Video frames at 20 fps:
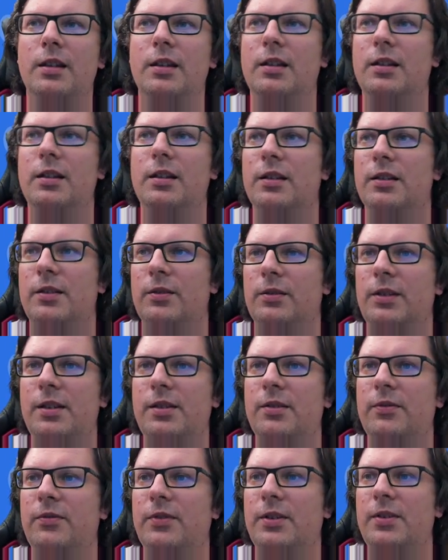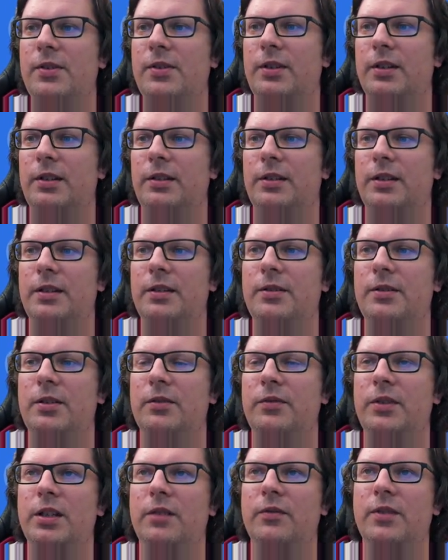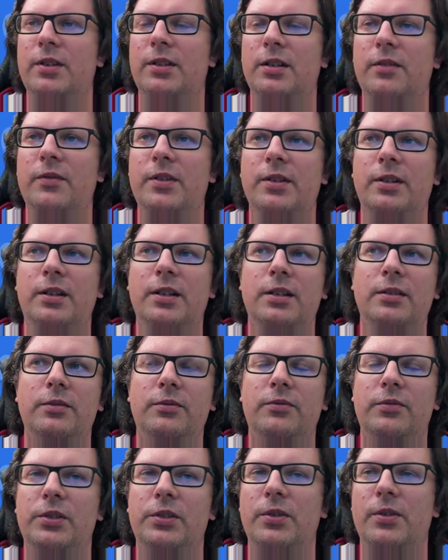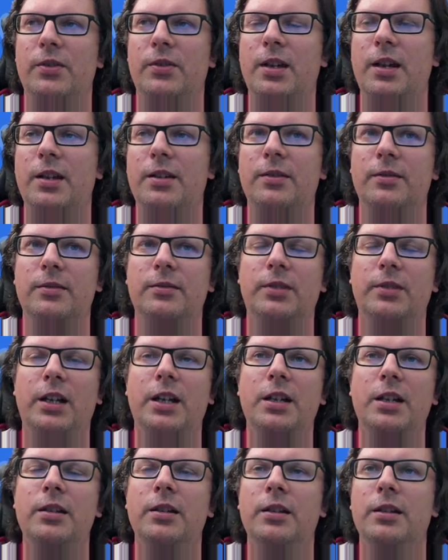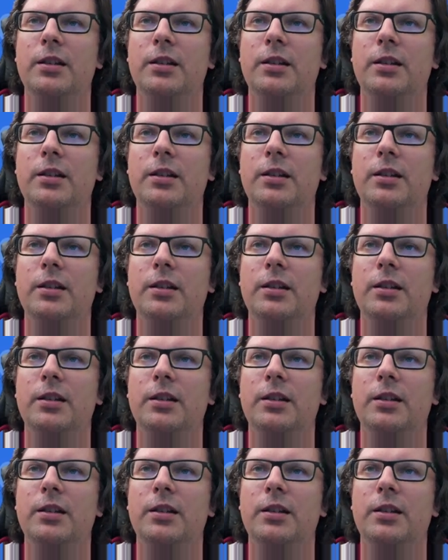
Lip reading: So that's the first thing, yeah. So we have a service account, which is nice, okay.